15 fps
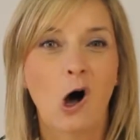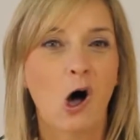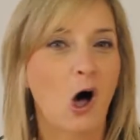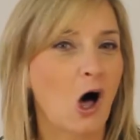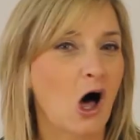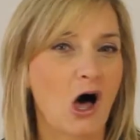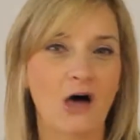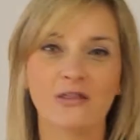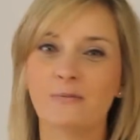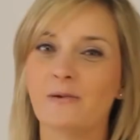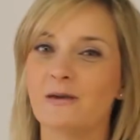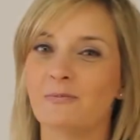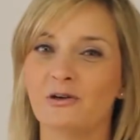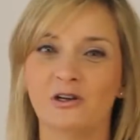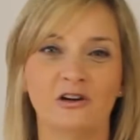All the
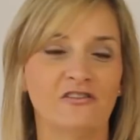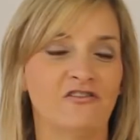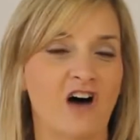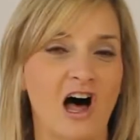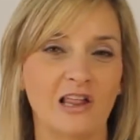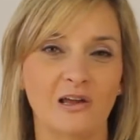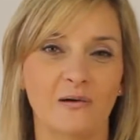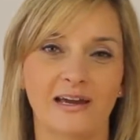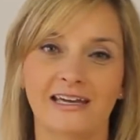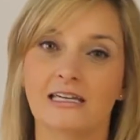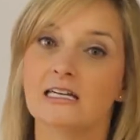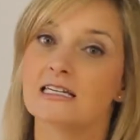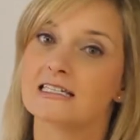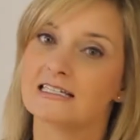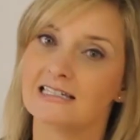people you're following
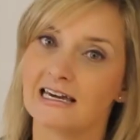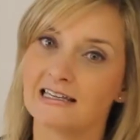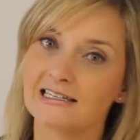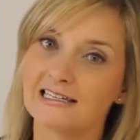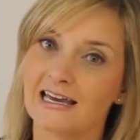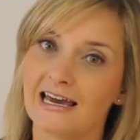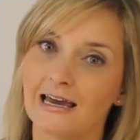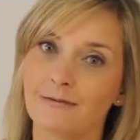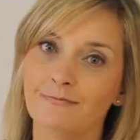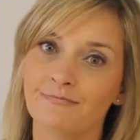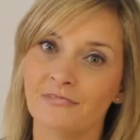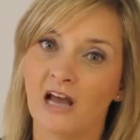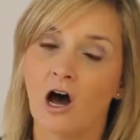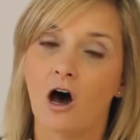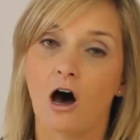stay the
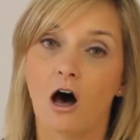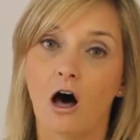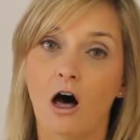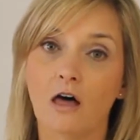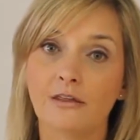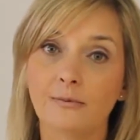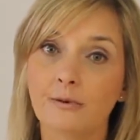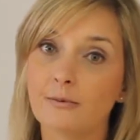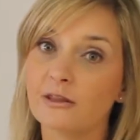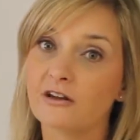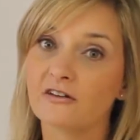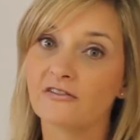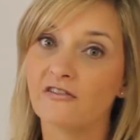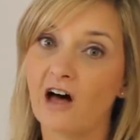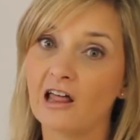same. All the people that
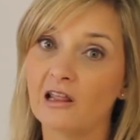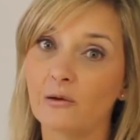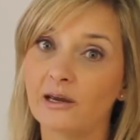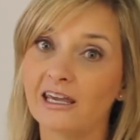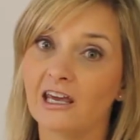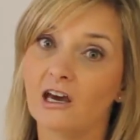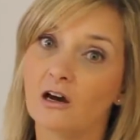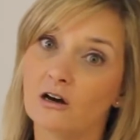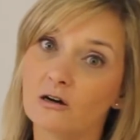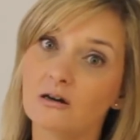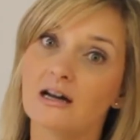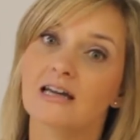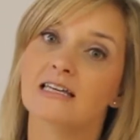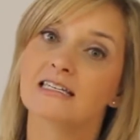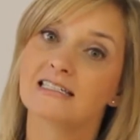are following you
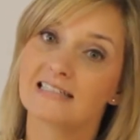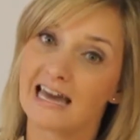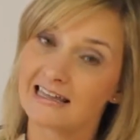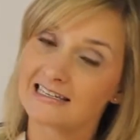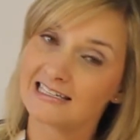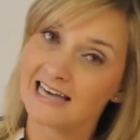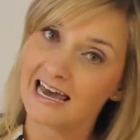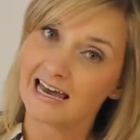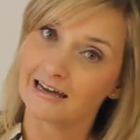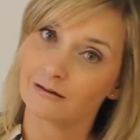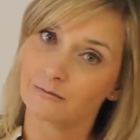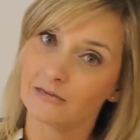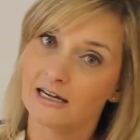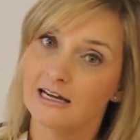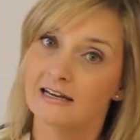stay the
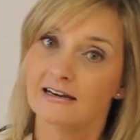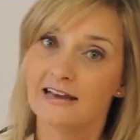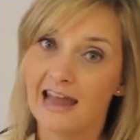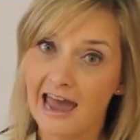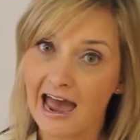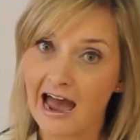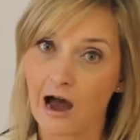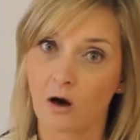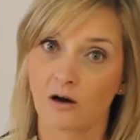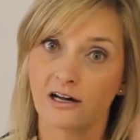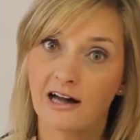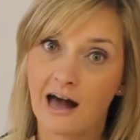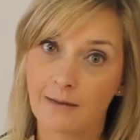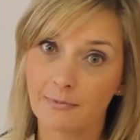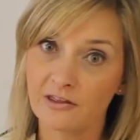same. Now,
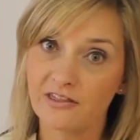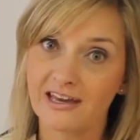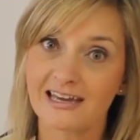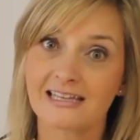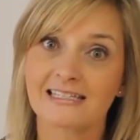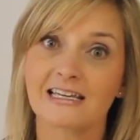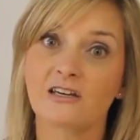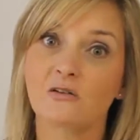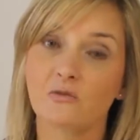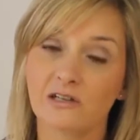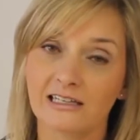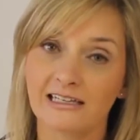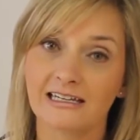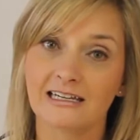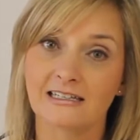couple things that you
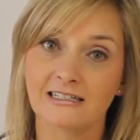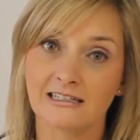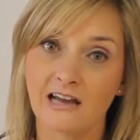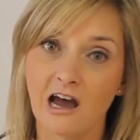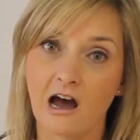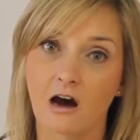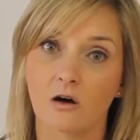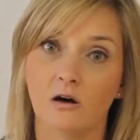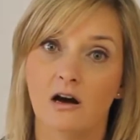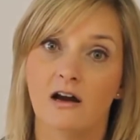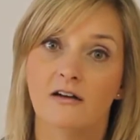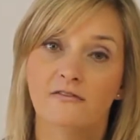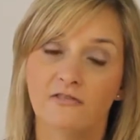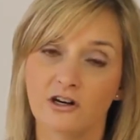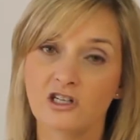really need to know.
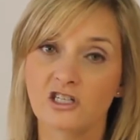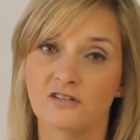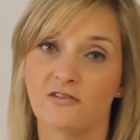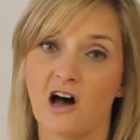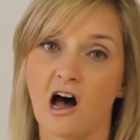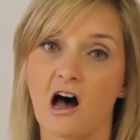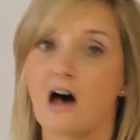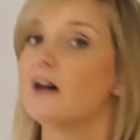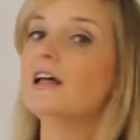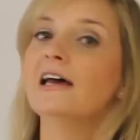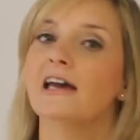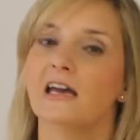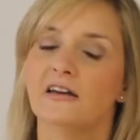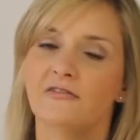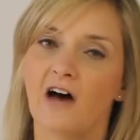First of all,
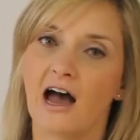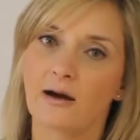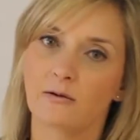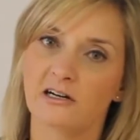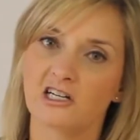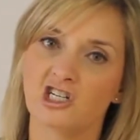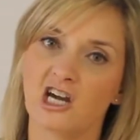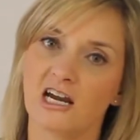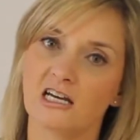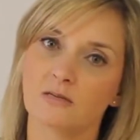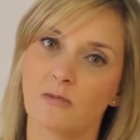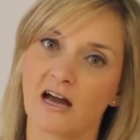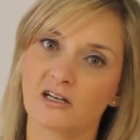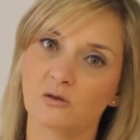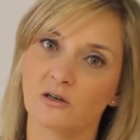if I were to change
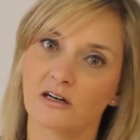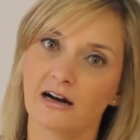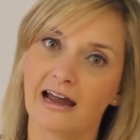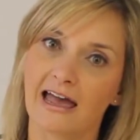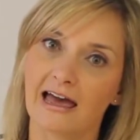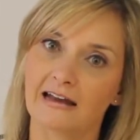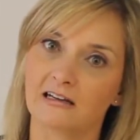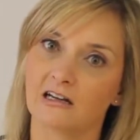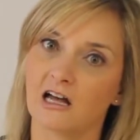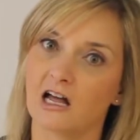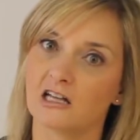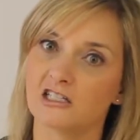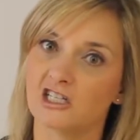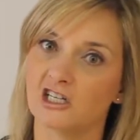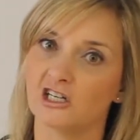my Twitter
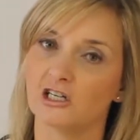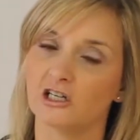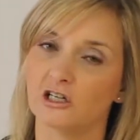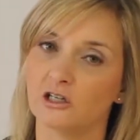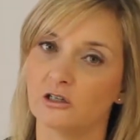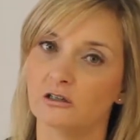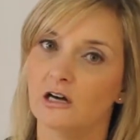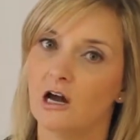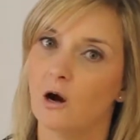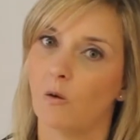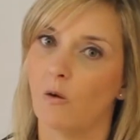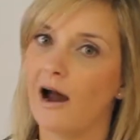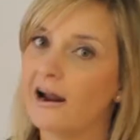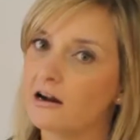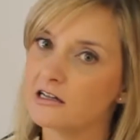handle to
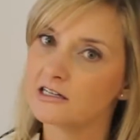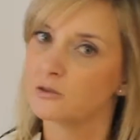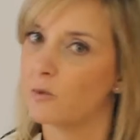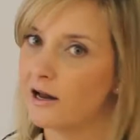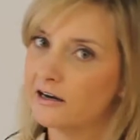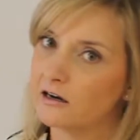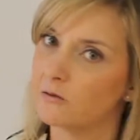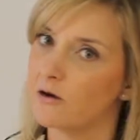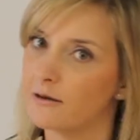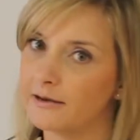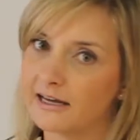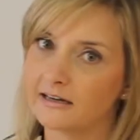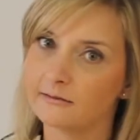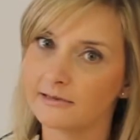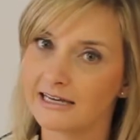Wireless Wonder
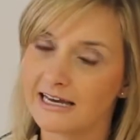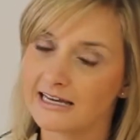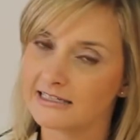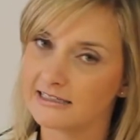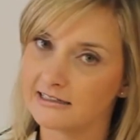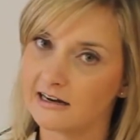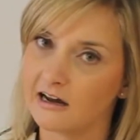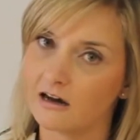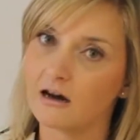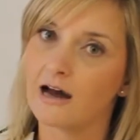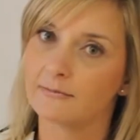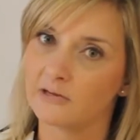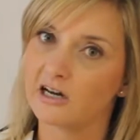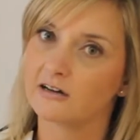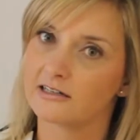Woman, because, you know,
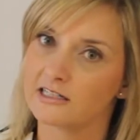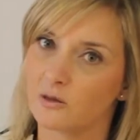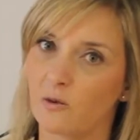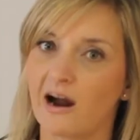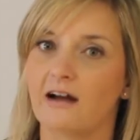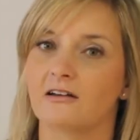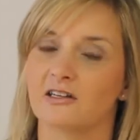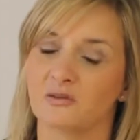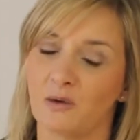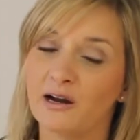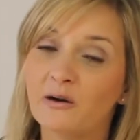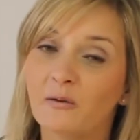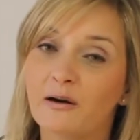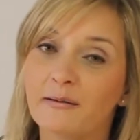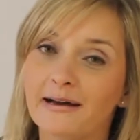I'm known as the Wireless
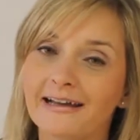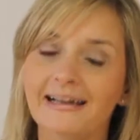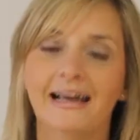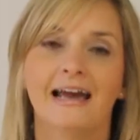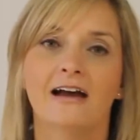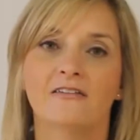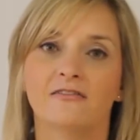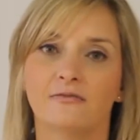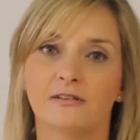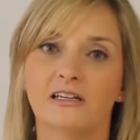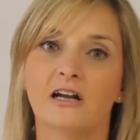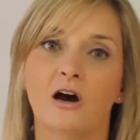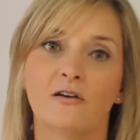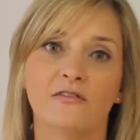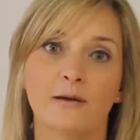Wonder Woman, you
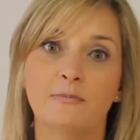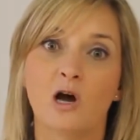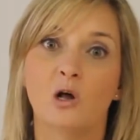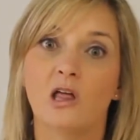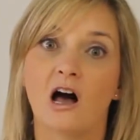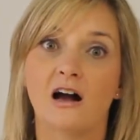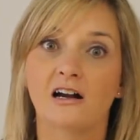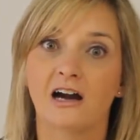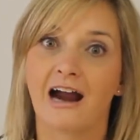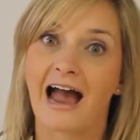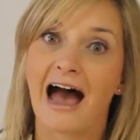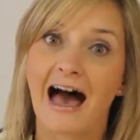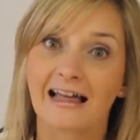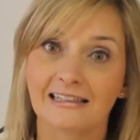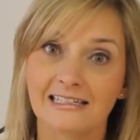know, if I'm no longer
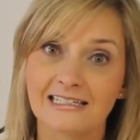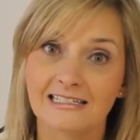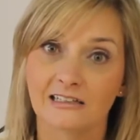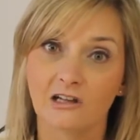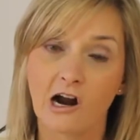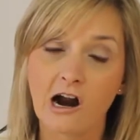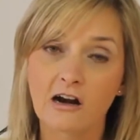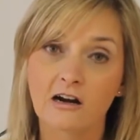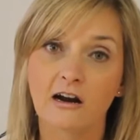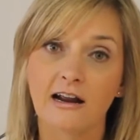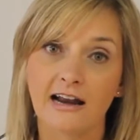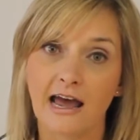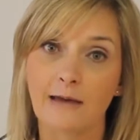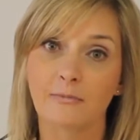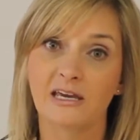at Lisa Larter
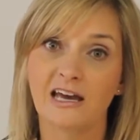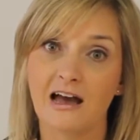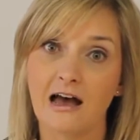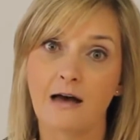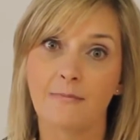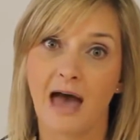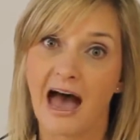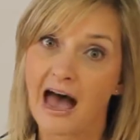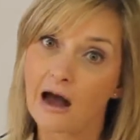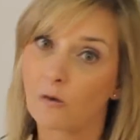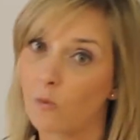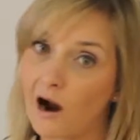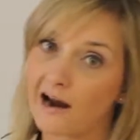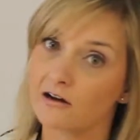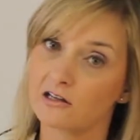and I become at
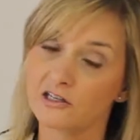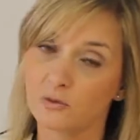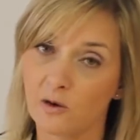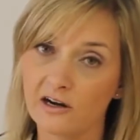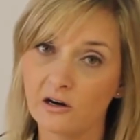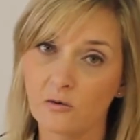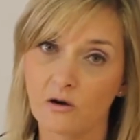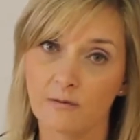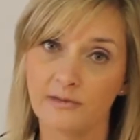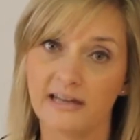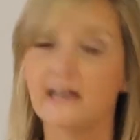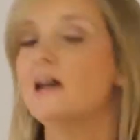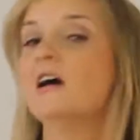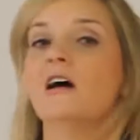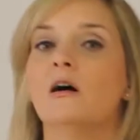Wireless Wonder
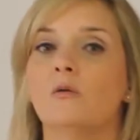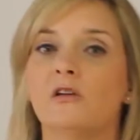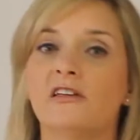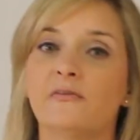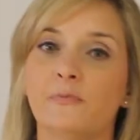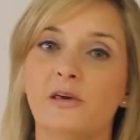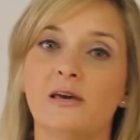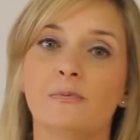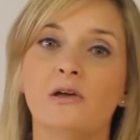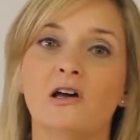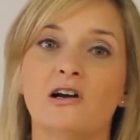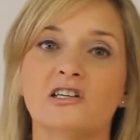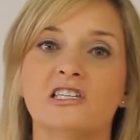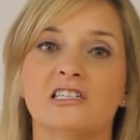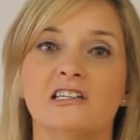Woman, well, if people
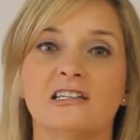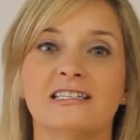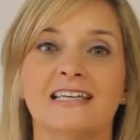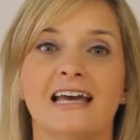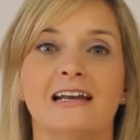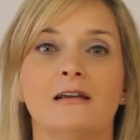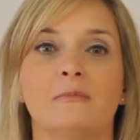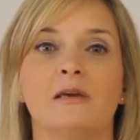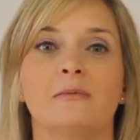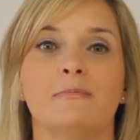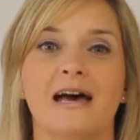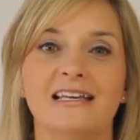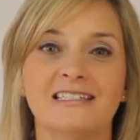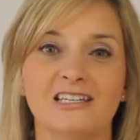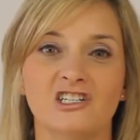are still sending me
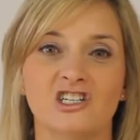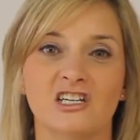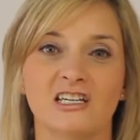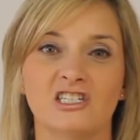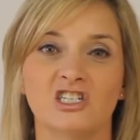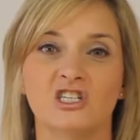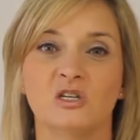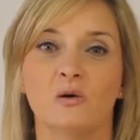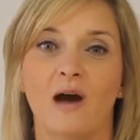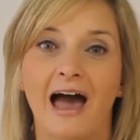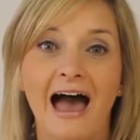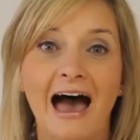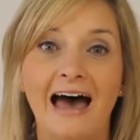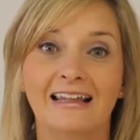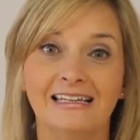messages to
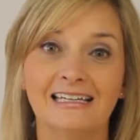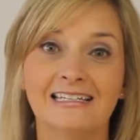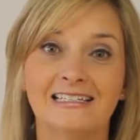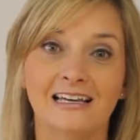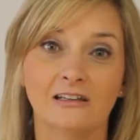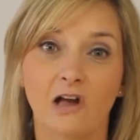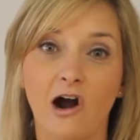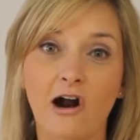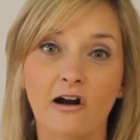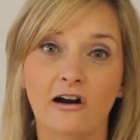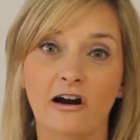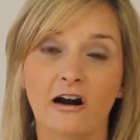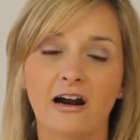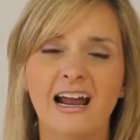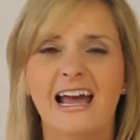at Lisa
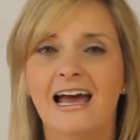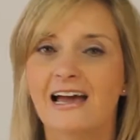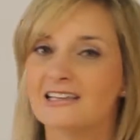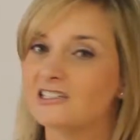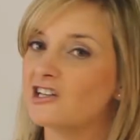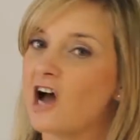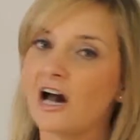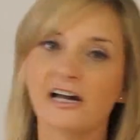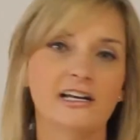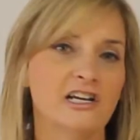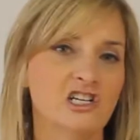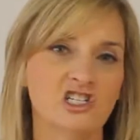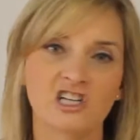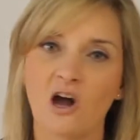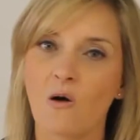Larter, it's not going
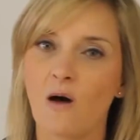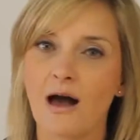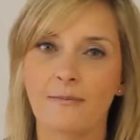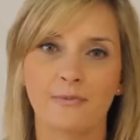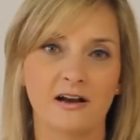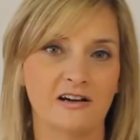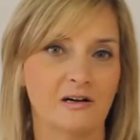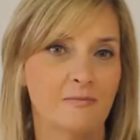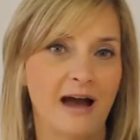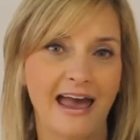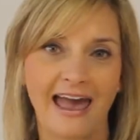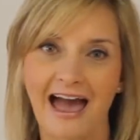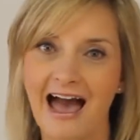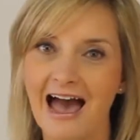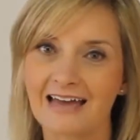to show up under my
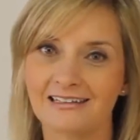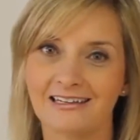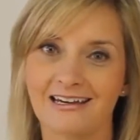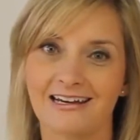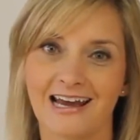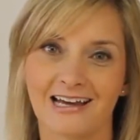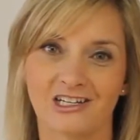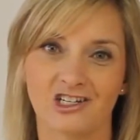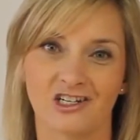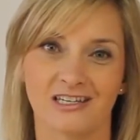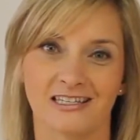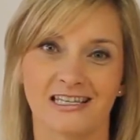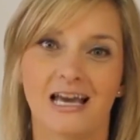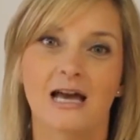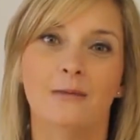at
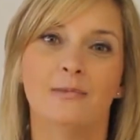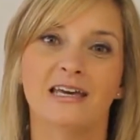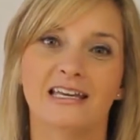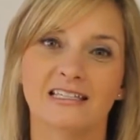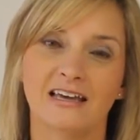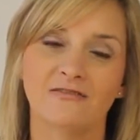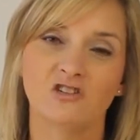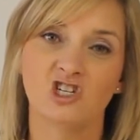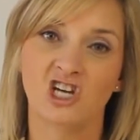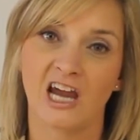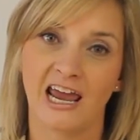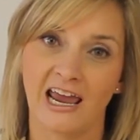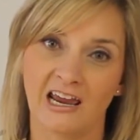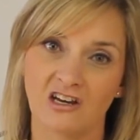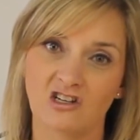connections because I've
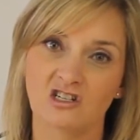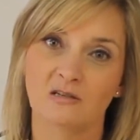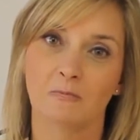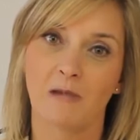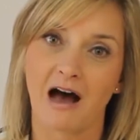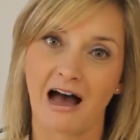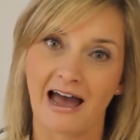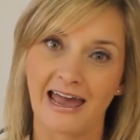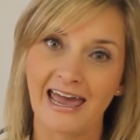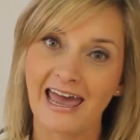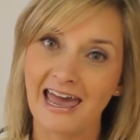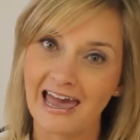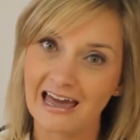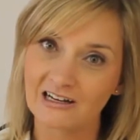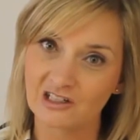changed my
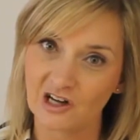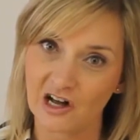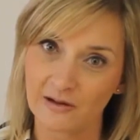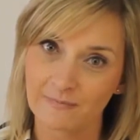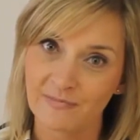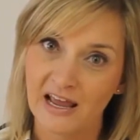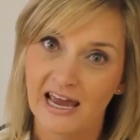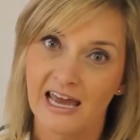handle.